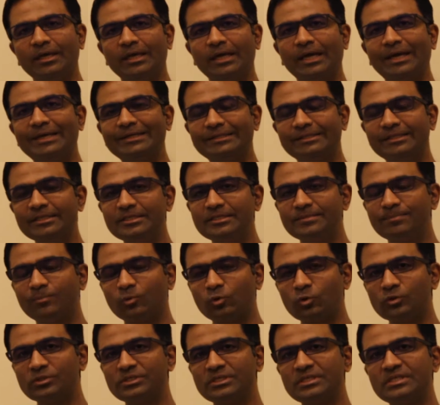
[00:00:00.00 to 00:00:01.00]
And this
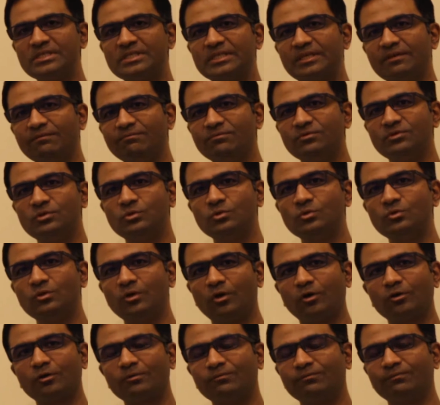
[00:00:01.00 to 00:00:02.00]
process gives you a
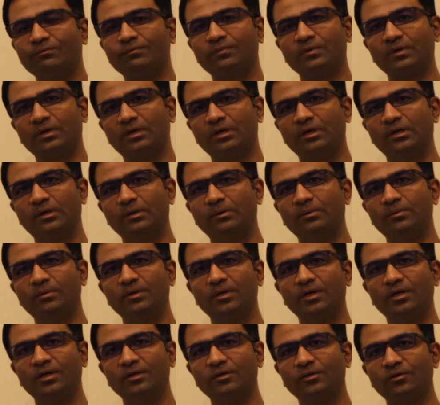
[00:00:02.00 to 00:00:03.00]
lot of
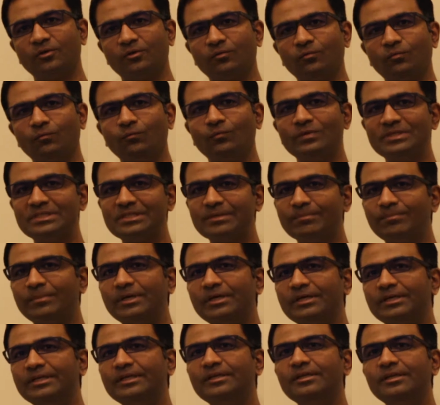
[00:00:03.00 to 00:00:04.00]

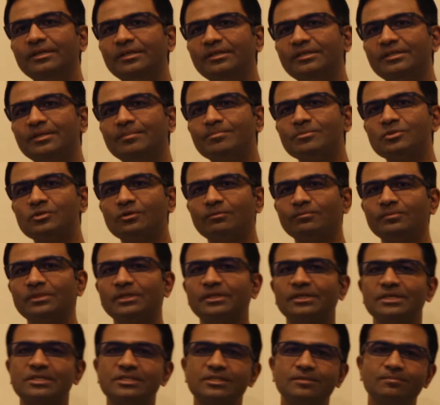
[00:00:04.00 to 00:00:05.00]
visibility in terms of the
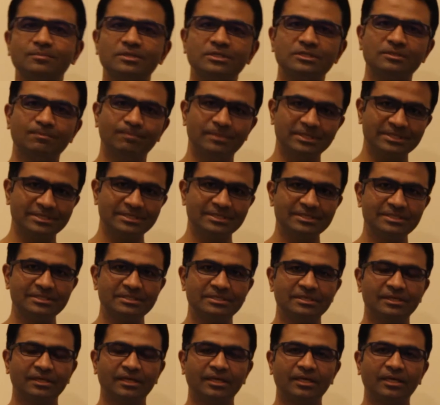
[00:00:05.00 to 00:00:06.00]
customer's business,